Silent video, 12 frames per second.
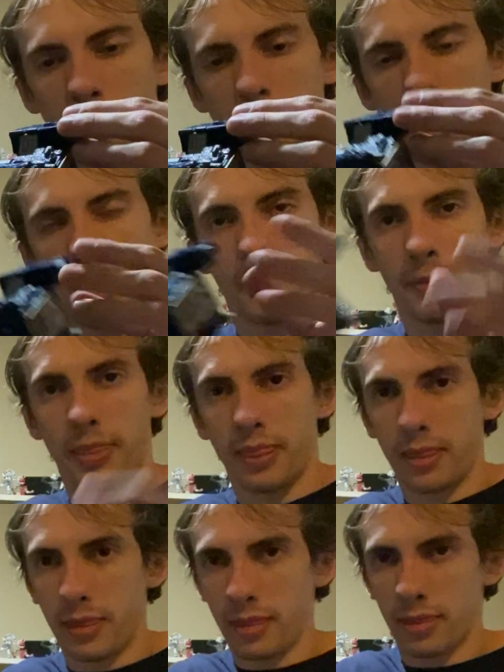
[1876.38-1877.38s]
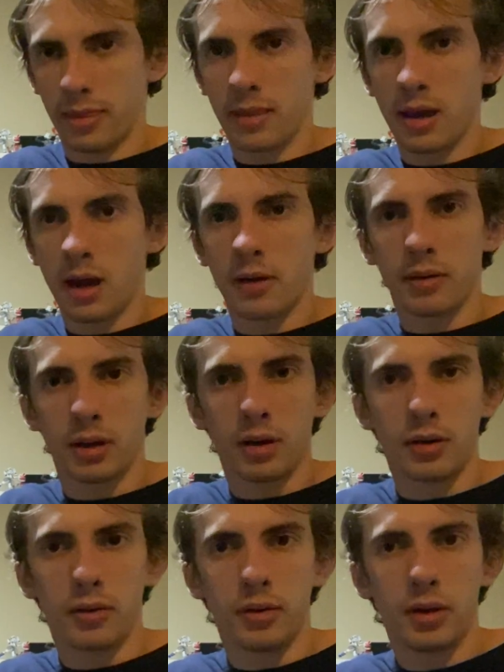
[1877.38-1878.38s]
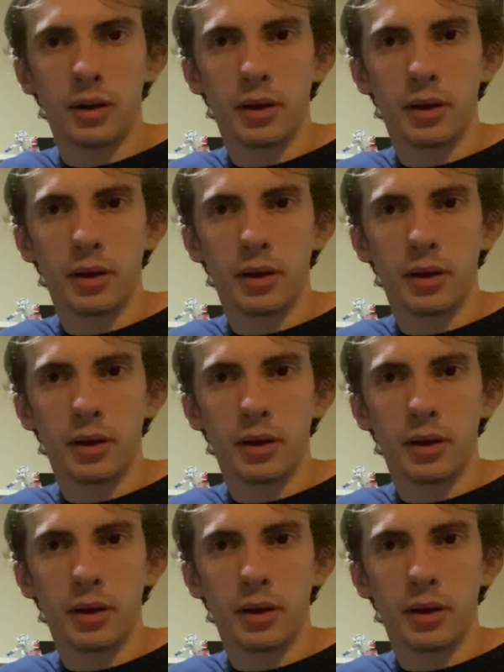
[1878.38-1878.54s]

Now, there we go.